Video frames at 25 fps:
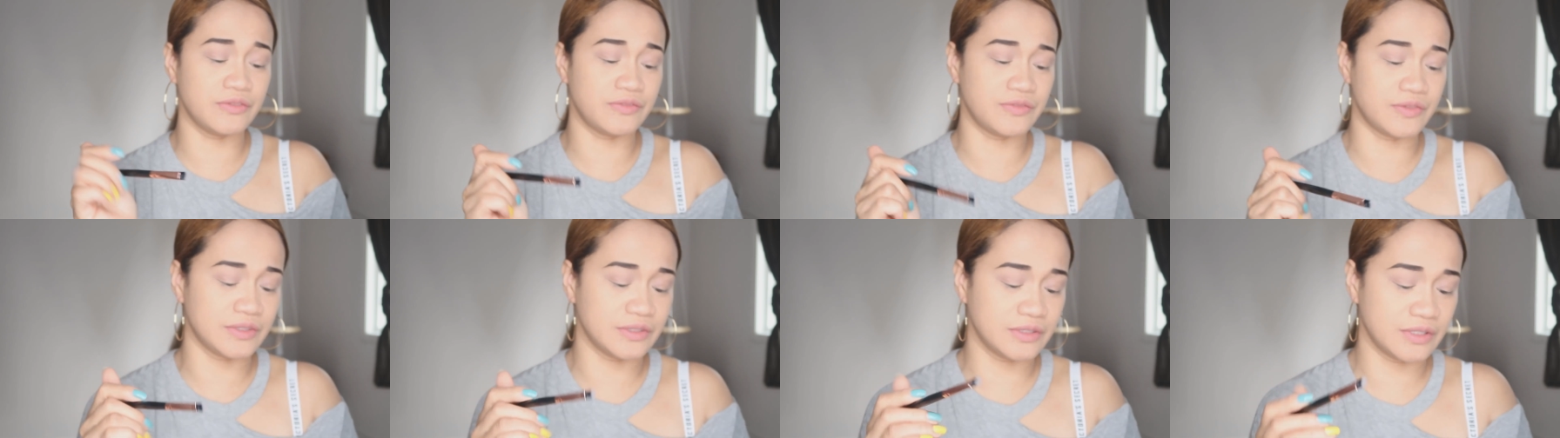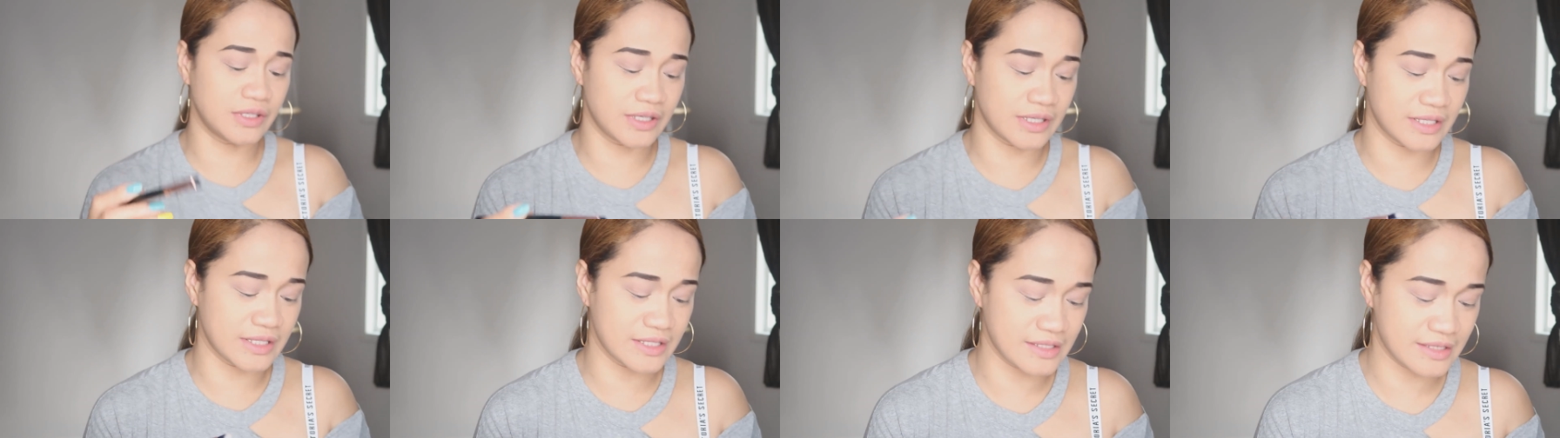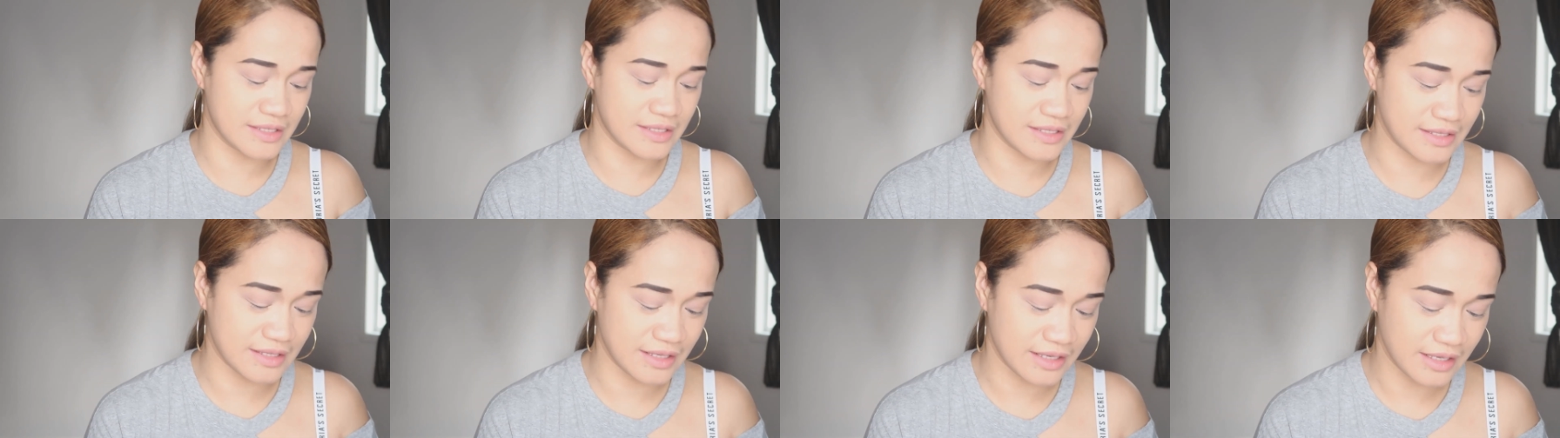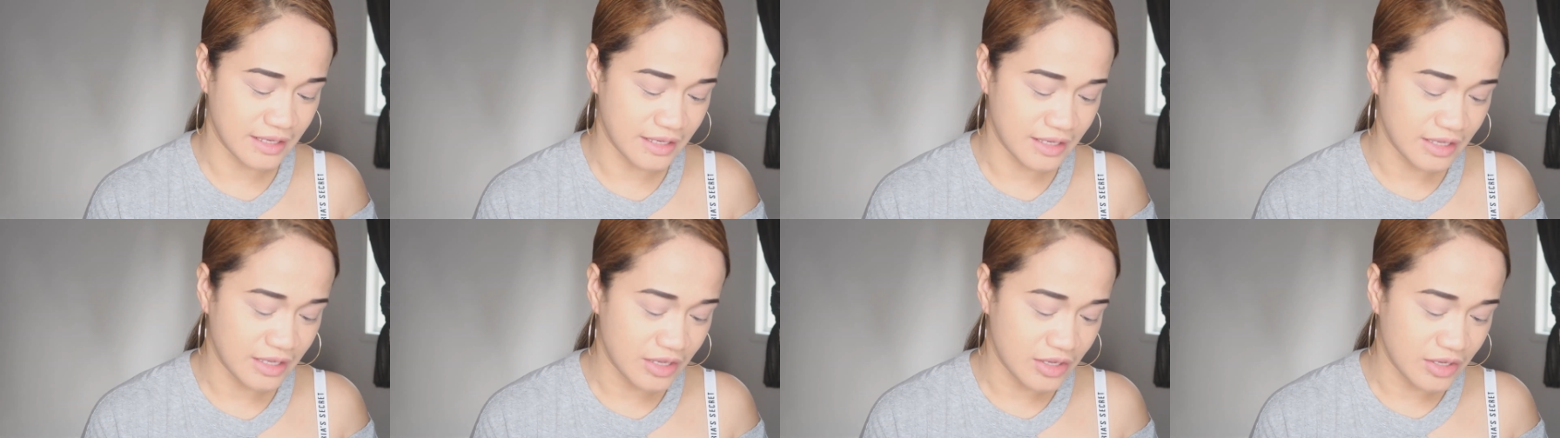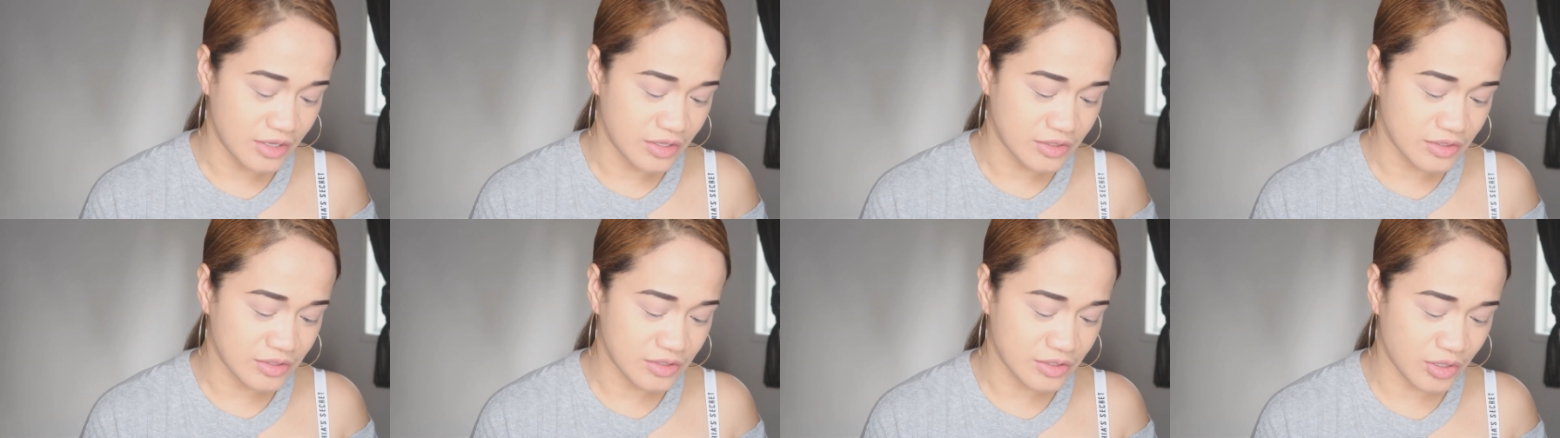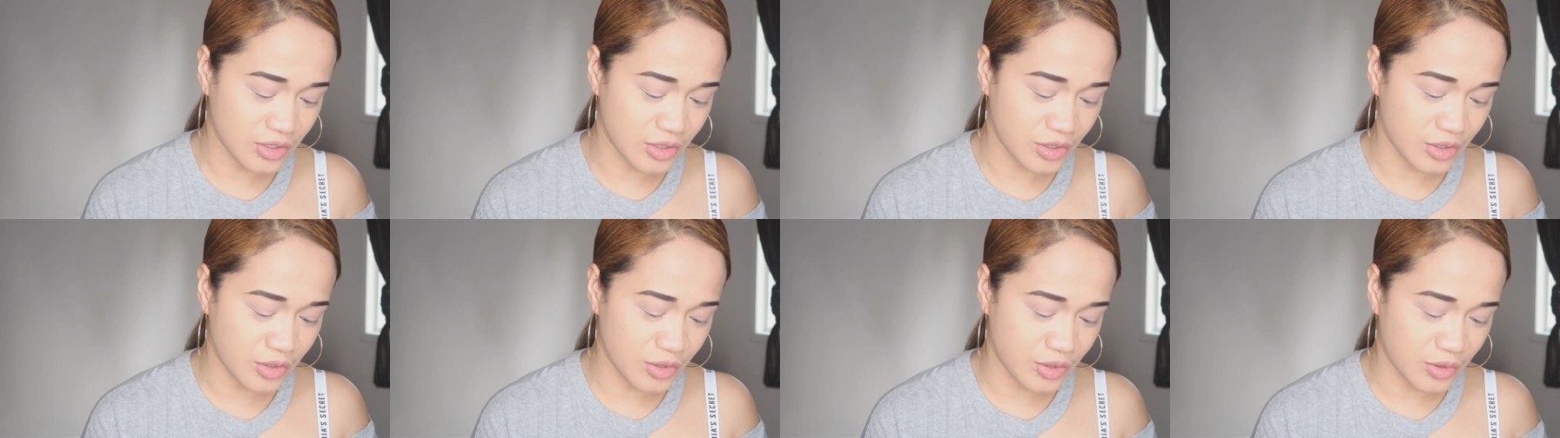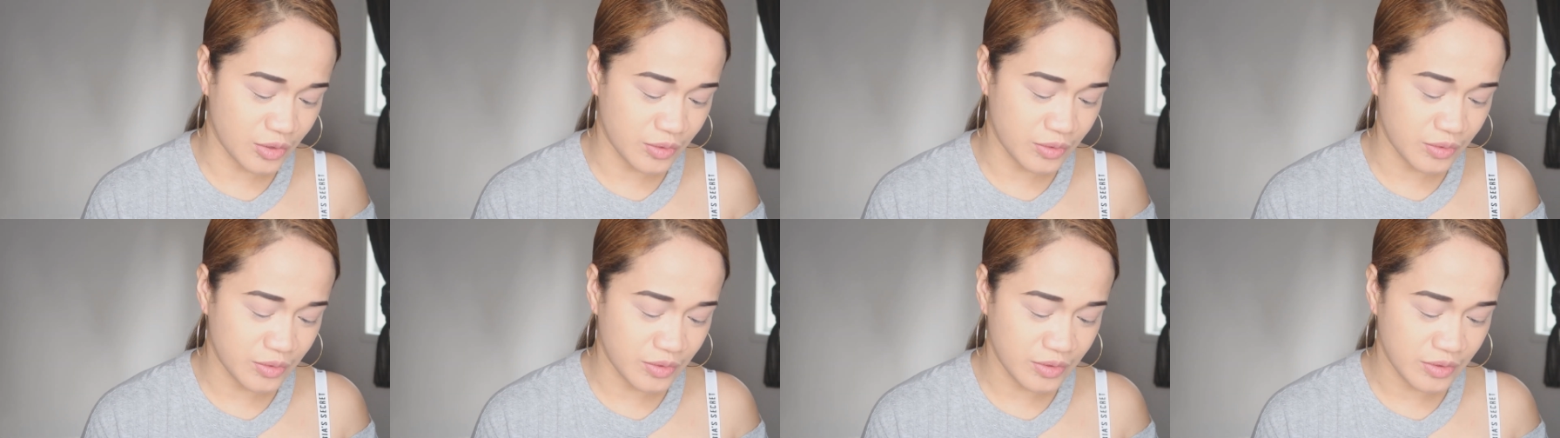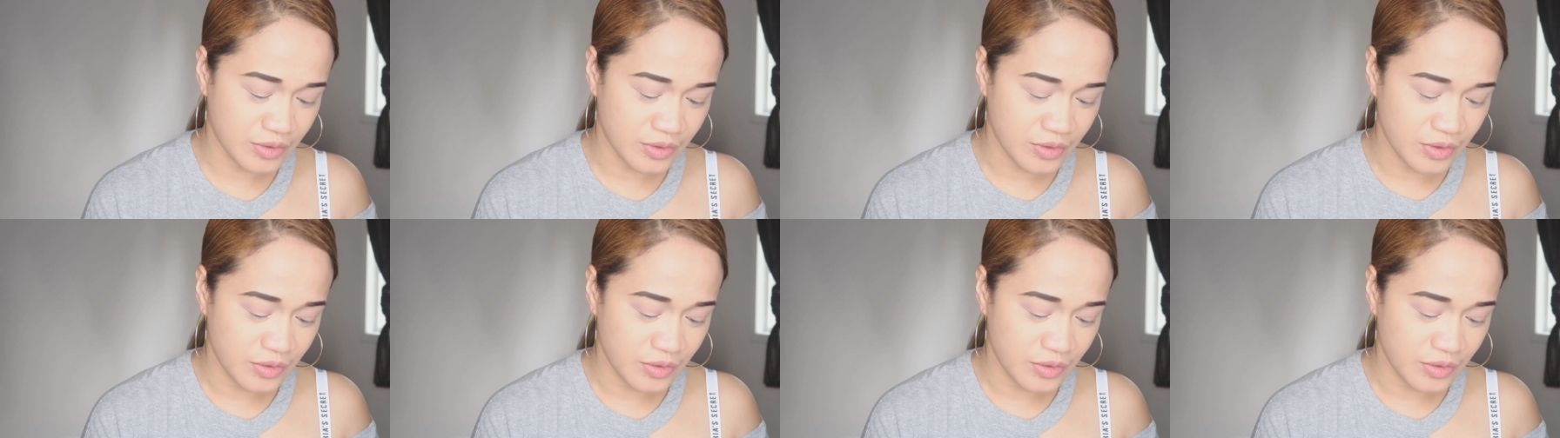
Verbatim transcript: beautiful guys so